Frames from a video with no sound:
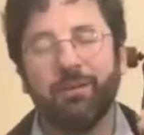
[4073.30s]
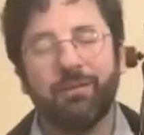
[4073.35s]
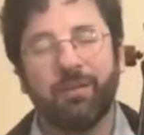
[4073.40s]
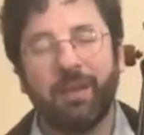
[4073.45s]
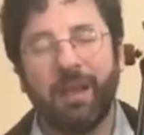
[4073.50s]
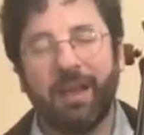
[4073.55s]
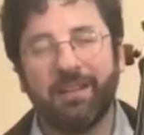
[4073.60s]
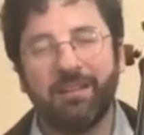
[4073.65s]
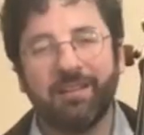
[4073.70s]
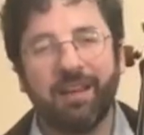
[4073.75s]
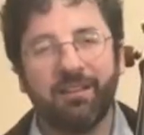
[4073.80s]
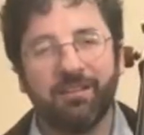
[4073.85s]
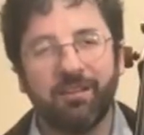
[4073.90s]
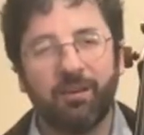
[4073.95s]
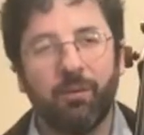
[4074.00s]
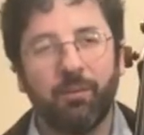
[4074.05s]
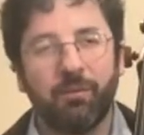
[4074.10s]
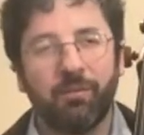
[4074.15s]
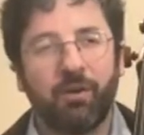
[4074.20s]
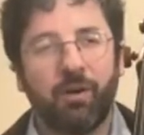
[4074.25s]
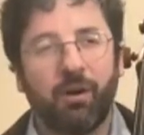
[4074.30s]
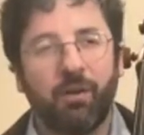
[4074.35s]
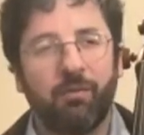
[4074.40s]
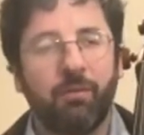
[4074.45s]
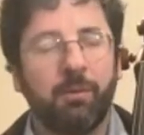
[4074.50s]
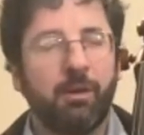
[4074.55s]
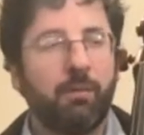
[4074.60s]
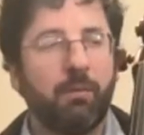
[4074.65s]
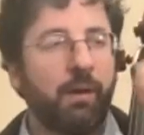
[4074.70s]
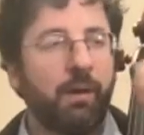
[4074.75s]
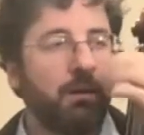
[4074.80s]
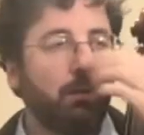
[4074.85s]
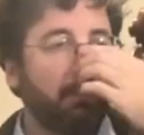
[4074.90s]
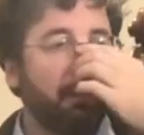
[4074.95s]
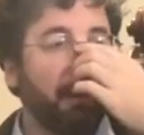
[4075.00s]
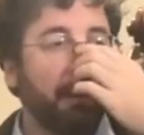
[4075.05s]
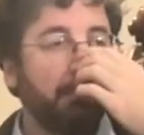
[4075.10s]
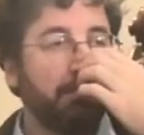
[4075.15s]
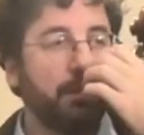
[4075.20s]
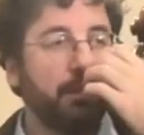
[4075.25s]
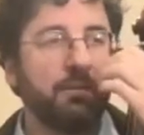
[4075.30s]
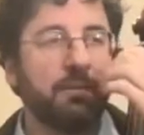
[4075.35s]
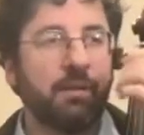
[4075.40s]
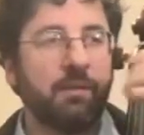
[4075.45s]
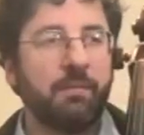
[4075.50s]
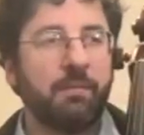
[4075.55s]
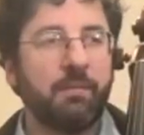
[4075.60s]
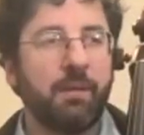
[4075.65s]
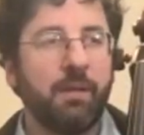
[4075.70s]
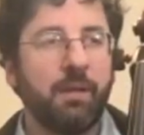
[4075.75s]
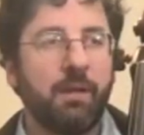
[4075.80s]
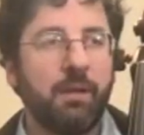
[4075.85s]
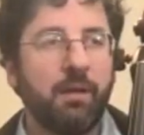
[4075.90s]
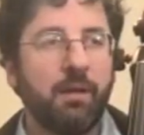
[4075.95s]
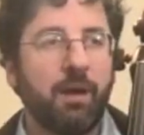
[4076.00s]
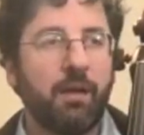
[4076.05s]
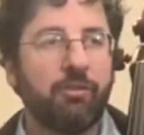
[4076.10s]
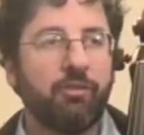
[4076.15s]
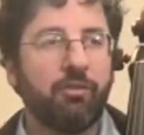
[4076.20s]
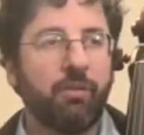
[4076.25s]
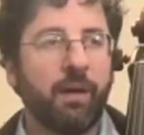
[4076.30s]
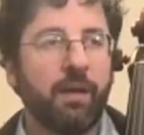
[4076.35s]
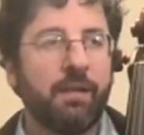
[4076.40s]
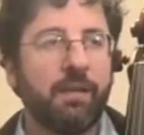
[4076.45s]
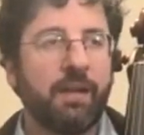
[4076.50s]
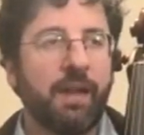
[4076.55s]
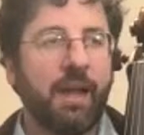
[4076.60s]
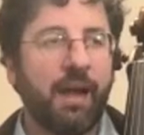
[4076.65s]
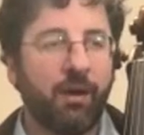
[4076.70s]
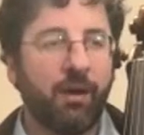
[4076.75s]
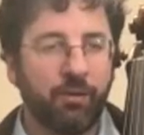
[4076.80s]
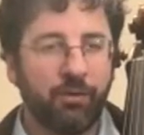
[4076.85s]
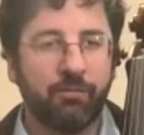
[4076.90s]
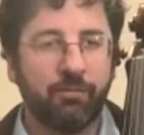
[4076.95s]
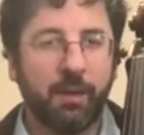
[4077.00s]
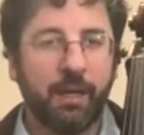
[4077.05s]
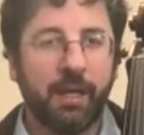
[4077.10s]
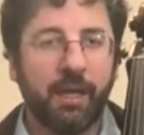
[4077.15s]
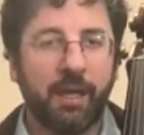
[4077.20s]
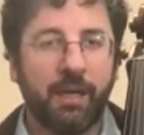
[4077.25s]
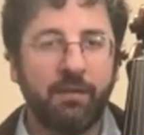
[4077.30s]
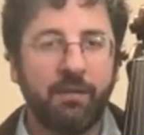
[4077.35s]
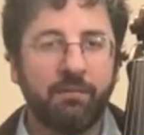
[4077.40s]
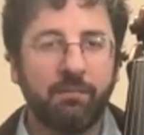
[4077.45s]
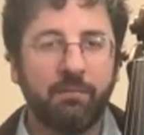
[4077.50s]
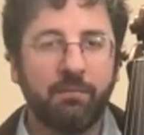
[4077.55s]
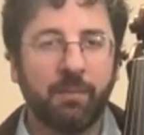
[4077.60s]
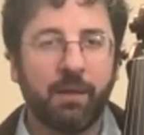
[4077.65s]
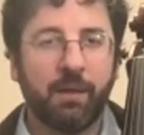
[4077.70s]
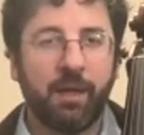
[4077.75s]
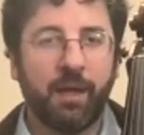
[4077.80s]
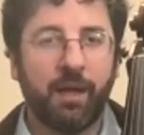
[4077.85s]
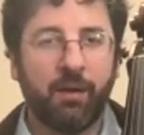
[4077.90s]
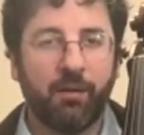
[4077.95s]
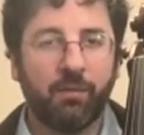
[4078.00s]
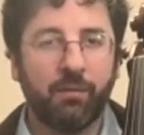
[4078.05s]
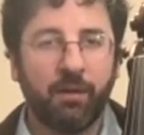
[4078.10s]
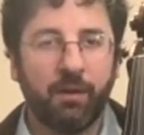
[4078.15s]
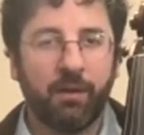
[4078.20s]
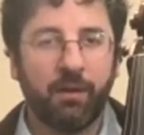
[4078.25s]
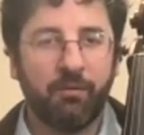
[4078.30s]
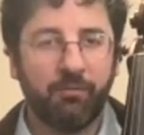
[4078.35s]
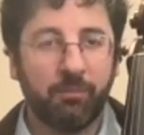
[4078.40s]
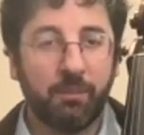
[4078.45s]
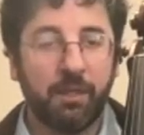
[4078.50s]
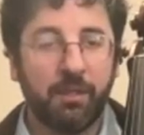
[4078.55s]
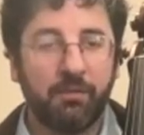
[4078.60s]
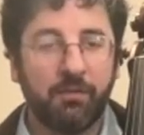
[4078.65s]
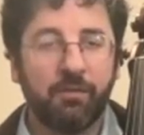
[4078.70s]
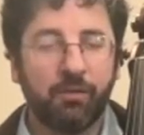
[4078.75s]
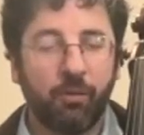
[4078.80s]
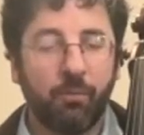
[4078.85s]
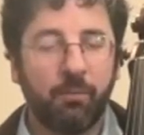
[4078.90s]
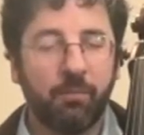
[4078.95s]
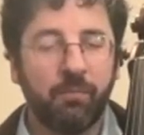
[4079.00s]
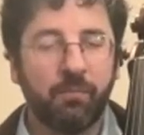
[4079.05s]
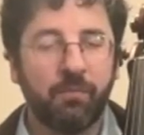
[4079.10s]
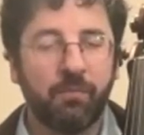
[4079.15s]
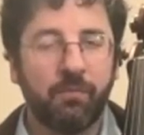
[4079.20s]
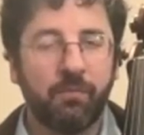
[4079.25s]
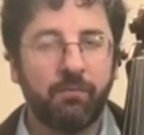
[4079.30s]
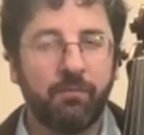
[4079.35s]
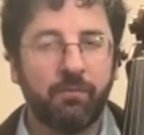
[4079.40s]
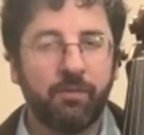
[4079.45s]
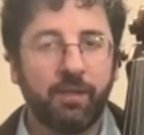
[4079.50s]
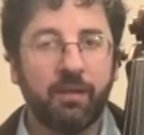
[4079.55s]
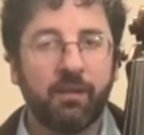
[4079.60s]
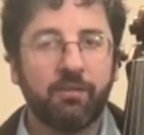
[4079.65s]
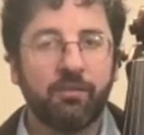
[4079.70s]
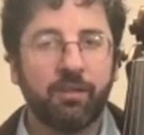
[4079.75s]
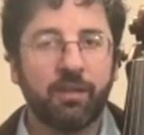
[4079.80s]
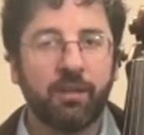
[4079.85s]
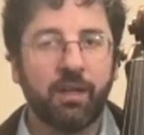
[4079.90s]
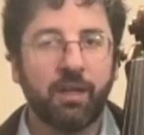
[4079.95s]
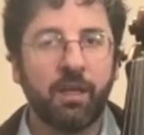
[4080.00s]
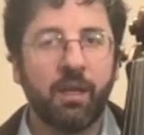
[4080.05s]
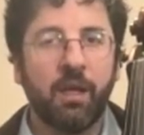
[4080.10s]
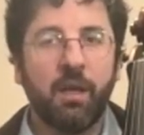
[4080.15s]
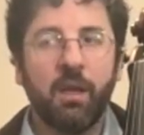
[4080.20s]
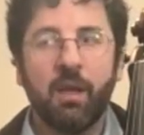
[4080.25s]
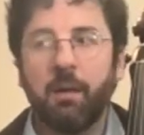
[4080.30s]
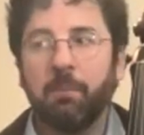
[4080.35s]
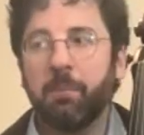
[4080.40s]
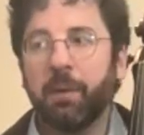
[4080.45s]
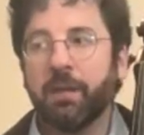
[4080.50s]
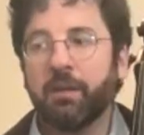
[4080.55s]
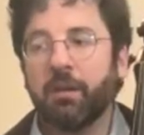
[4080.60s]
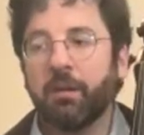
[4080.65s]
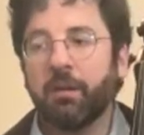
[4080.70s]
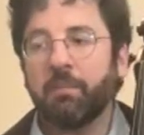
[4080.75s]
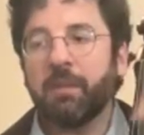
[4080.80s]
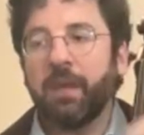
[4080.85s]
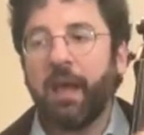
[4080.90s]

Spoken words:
it's actually almost hard for me to recreate because I trained it out of out of me so diligently. But the